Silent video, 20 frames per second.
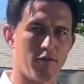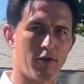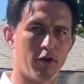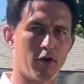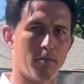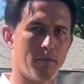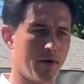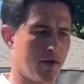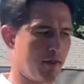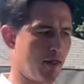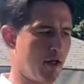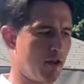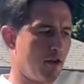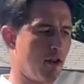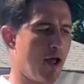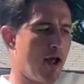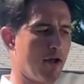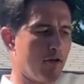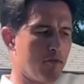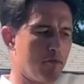finger being that
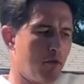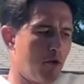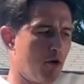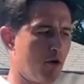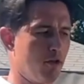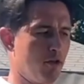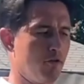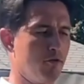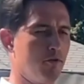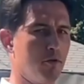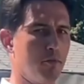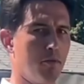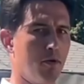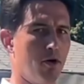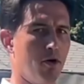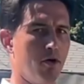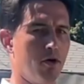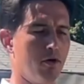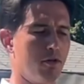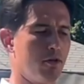last part of the
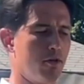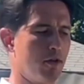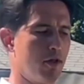football,